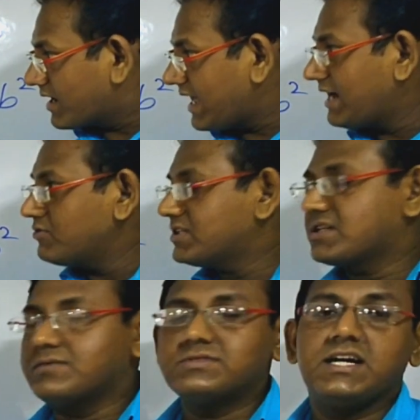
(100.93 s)
take out the
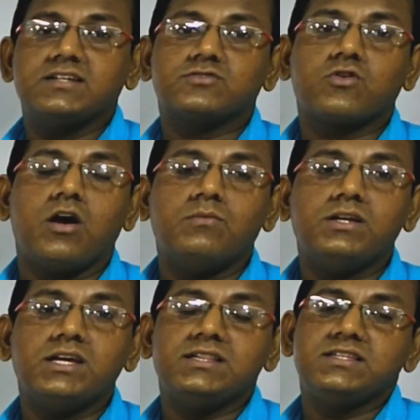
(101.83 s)
terms that is
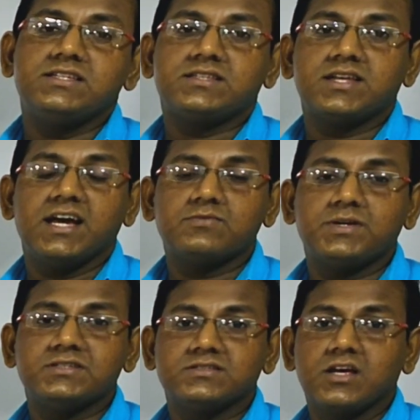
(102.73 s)
common in these three
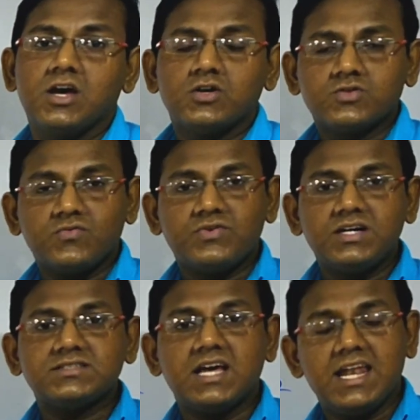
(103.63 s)
expressions. So
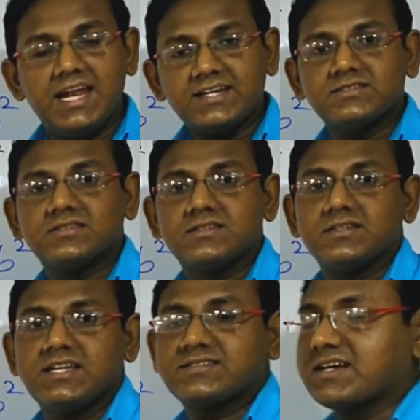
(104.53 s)
first let us
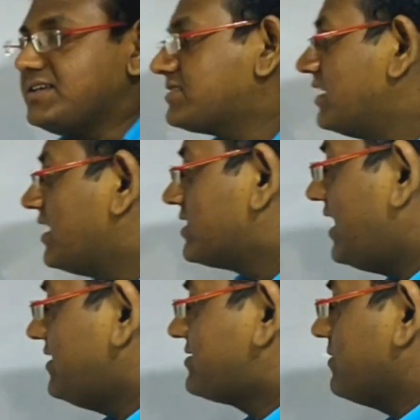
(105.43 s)
discuss the
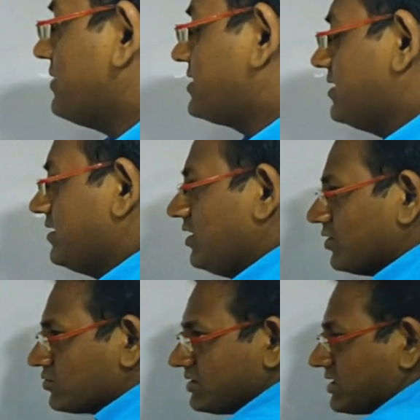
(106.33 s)
LCM method.
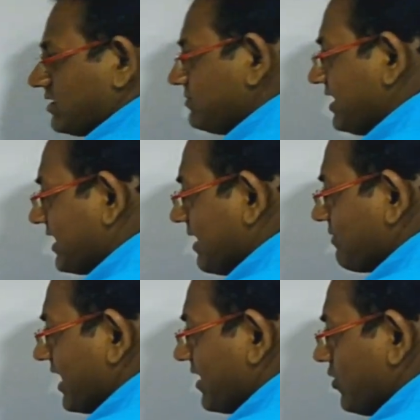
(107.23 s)
So the terms that I
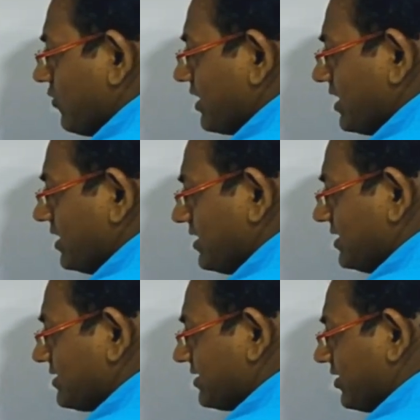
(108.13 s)
am getting over here
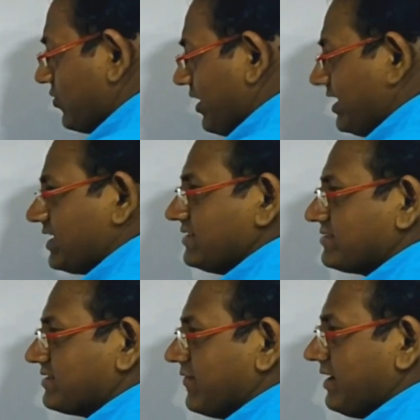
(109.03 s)
is
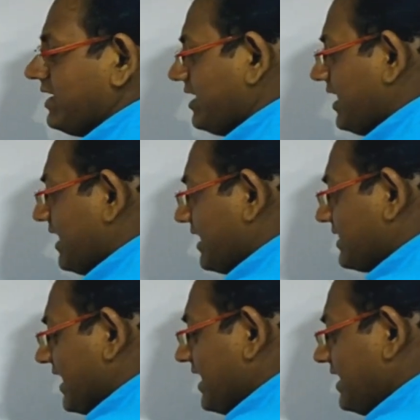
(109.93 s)
27,
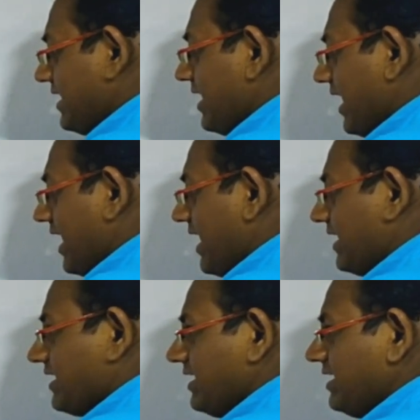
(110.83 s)
then
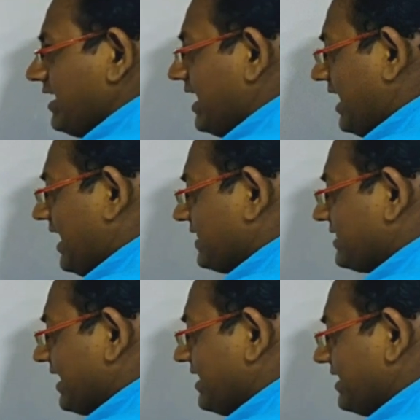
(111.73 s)
18
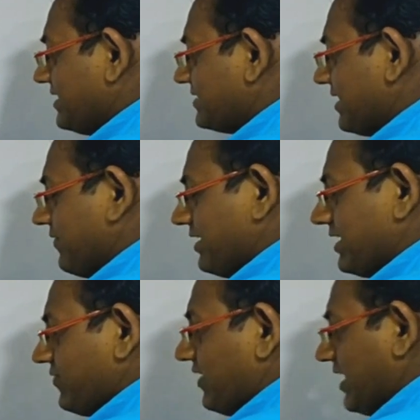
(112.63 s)
and then
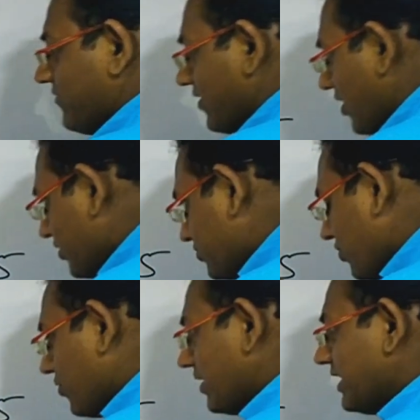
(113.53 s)
75.
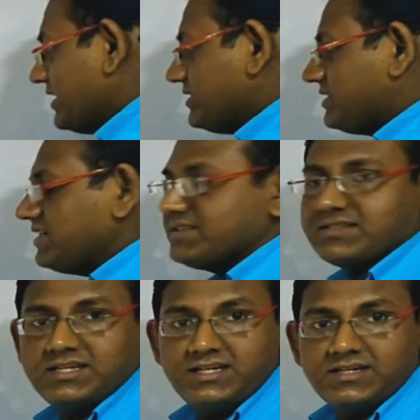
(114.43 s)
So in
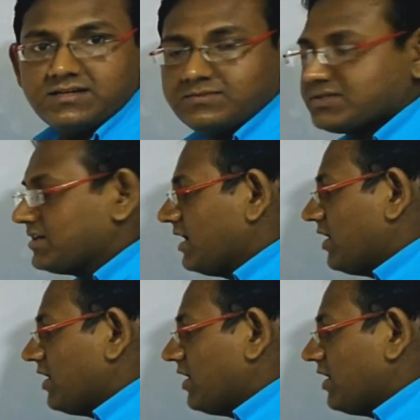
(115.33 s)
these three terms